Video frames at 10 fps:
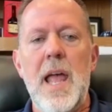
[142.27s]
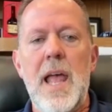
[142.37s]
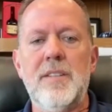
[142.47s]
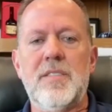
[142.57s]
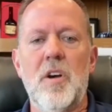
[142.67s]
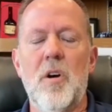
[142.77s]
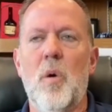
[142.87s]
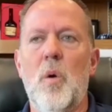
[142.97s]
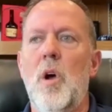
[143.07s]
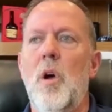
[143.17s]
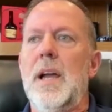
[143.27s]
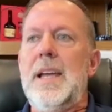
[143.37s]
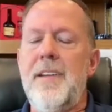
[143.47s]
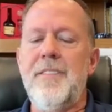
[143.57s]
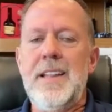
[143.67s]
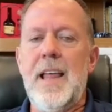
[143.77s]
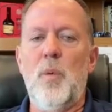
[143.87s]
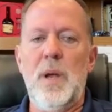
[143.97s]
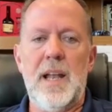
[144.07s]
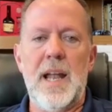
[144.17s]
And so, given that
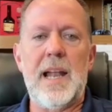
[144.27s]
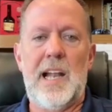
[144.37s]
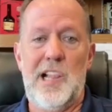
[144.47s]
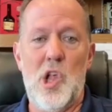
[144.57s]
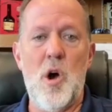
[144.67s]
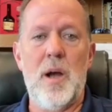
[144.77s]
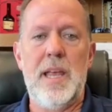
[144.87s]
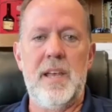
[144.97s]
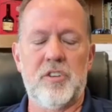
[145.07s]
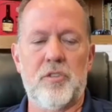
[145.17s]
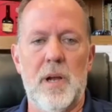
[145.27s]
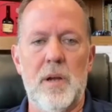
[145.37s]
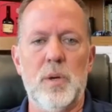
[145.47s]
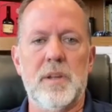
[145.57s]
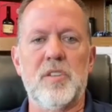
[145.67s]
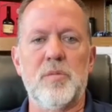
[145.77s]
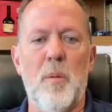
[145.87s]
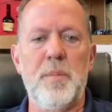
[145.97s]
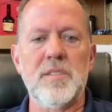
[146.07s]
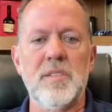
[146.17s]
we had had a long history with the
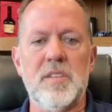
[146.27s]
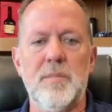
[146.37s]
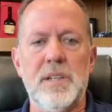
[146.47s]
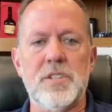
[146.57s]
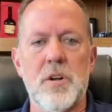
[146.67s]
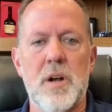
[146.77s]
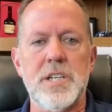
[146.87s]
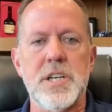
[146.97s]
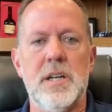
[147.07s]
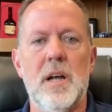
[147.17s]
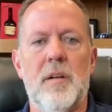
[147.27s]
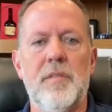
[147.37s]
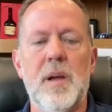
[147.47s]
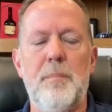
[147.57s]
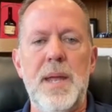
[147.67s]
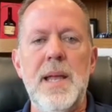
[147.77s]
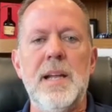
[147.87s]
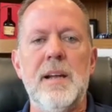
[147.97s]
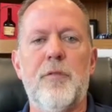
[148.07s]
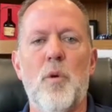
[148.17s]
Small Business Administration of
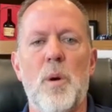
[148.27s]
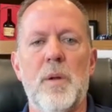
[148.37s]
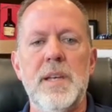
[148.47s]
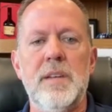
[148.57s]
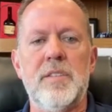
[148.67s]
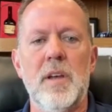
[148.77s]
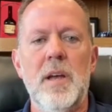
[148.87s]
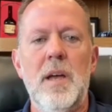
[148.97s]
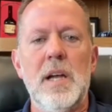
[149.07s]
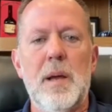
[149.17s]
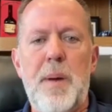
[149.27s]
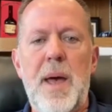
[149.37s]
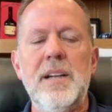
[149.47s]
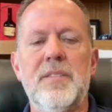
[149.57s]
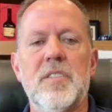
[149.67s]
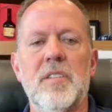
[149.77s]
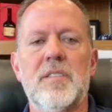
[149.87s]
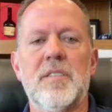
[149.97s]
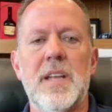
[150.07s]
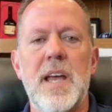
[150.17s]
competing for these competitive
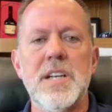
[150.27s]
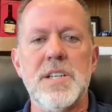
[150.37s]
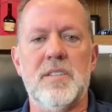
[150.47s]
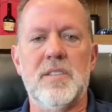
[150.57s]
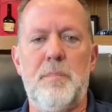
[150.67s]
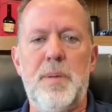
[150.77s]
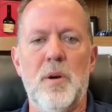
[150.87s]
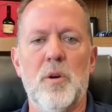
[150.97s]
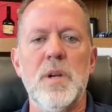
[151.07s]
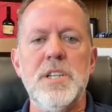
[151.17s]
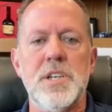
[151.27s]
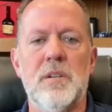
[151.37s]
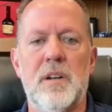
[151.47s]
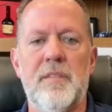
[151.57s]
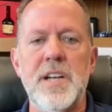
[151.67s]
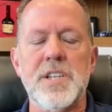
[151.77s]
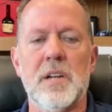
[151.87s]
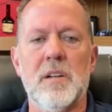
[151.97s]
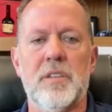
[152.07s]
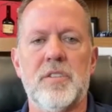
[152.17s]
solicitations to build regional innovation
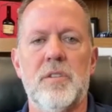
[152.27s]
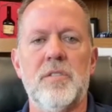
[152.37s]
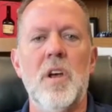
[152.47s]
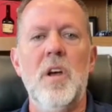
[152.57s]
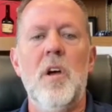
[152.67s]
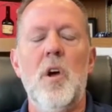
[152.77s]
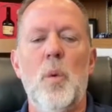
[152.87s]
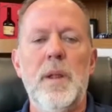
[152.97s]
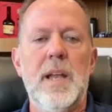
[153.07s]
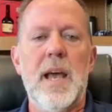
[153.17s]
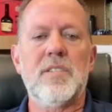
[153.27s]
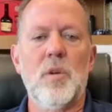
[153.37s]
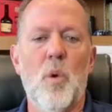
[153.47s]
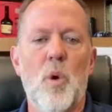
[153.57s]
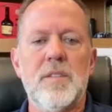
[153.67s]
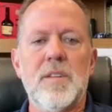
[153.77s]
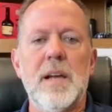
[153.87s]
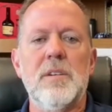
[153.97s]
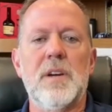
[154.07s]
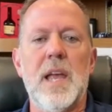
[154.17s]
clusters, when the next award
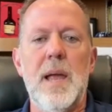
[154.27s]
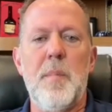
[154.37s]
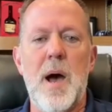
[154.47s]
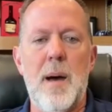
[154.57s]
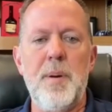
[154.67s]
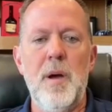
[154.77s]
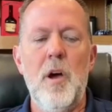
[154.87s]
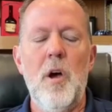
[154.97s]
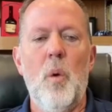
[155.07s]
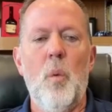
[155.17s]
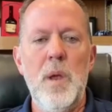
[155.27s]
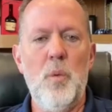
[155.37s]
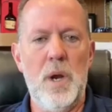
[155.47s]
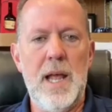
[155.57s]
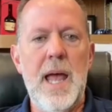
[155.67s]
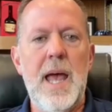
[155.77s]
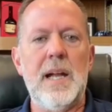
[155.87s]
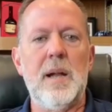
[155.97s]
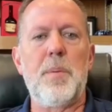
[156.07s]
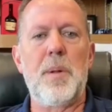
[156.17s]
cycle came up, we went ahead
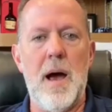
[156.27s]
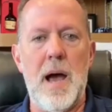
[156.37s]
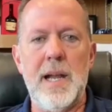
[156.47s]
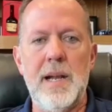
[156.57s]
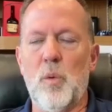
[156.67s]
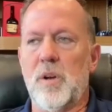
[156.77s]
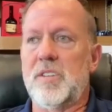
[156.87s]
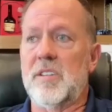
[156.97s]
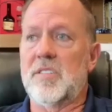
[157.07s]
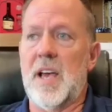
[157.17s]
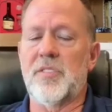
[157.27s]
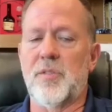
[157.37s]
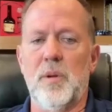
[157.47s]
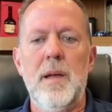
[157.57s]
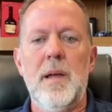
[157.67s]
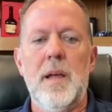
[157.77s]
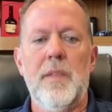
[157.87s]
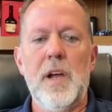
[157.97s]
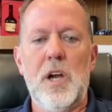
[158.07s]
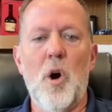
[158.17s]
and applied and were successful.
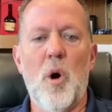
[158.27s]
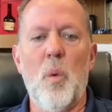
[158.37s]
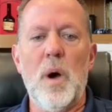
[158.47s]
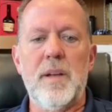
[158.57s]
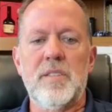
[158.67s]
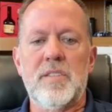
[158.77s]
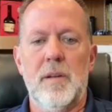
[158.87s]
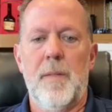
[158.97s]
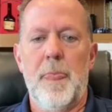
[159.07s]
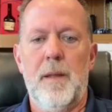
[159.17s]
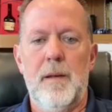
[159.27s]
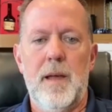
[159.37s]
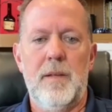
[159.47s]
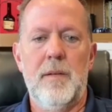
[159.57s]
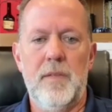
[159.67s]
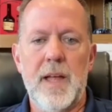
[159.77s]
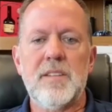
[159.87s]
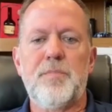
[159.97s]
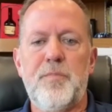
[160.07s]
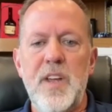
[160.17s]
The goal was
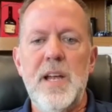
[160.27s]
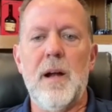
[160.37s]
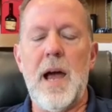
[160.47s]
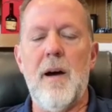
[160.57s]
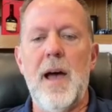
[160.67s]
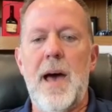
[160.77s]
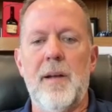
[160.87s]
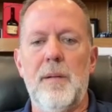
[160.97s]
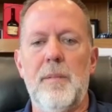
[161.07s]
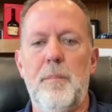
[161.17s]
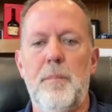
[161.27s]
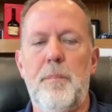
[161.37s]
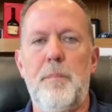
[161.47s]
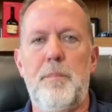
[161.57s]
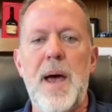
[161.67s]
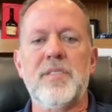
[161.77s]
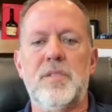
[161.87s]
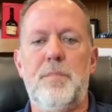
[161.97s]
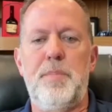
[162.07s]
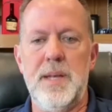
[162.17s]
let's figure out how to
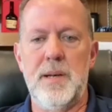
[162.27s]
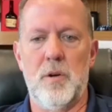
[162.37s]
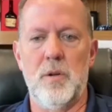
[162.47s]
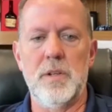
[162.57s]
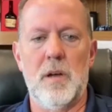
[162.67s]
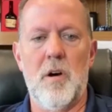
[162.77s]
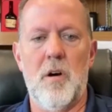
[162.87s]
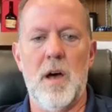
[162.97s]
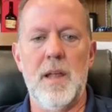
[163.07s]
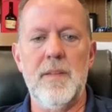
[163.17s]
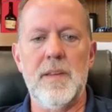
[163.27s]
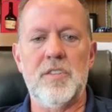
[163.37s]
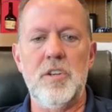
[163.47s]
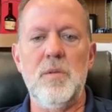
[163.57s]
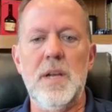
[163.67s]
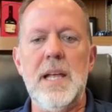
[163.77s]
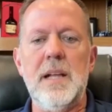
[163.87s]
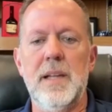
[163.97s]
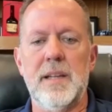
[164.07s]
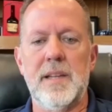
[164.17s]
best build on this
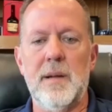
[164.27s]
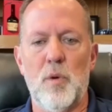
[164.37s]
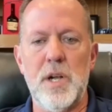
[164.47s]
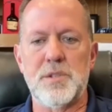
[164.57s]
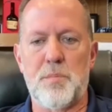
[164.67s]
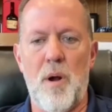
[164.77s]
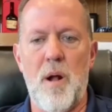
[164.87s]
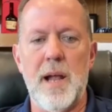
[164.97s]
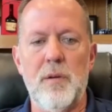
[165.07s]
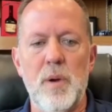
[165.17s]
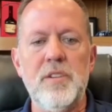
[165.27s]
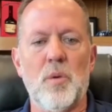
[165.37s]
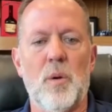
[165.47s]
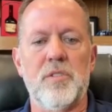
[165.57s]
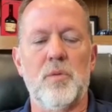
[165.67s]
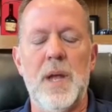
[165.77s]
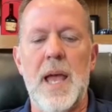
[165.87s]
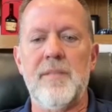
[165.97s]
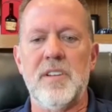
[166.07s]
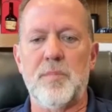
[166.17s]
unique lithium rich brine resources we
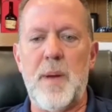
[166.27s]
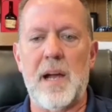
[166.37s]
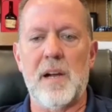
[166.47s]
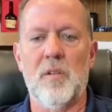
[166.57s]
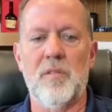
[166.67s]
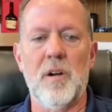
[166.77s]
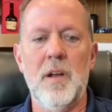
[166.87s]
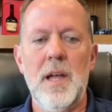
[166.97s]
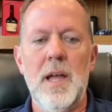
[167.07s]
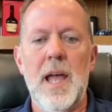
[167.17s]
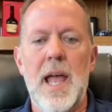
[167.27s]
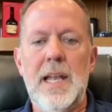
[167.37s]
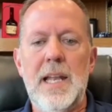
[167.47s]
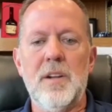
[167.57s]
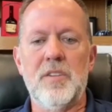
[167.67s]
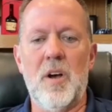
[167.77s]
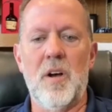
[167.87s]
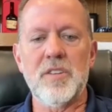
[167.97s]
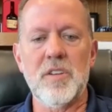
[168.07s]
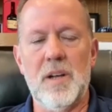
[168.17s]
have in Smackover. And then there's
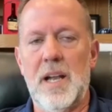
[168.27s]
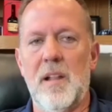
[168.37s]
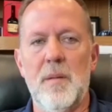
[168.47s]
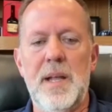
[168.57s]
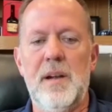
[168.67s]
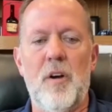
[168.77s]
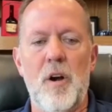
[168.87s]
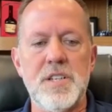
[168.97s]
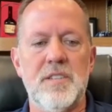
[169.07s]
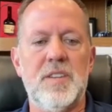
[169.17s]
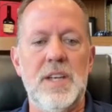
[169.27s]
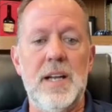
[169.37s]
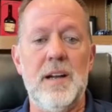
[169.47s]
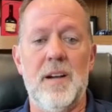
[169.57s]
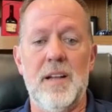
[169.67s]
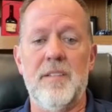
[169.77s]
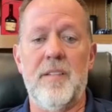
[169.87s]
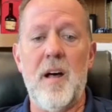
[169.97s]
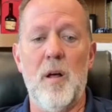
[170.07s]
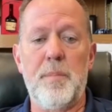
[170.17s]
also an element of urgency here to
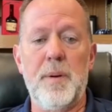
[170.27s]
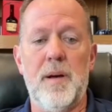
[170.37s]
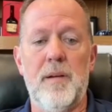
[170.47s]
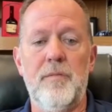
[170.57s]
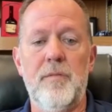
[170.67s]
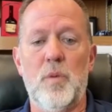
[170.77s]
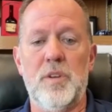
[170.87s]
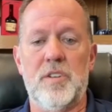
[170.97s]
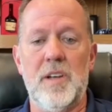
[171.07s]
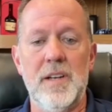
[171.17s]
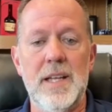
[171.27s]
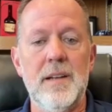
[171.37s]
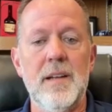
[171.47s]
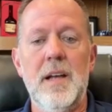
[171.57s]
develop a resilient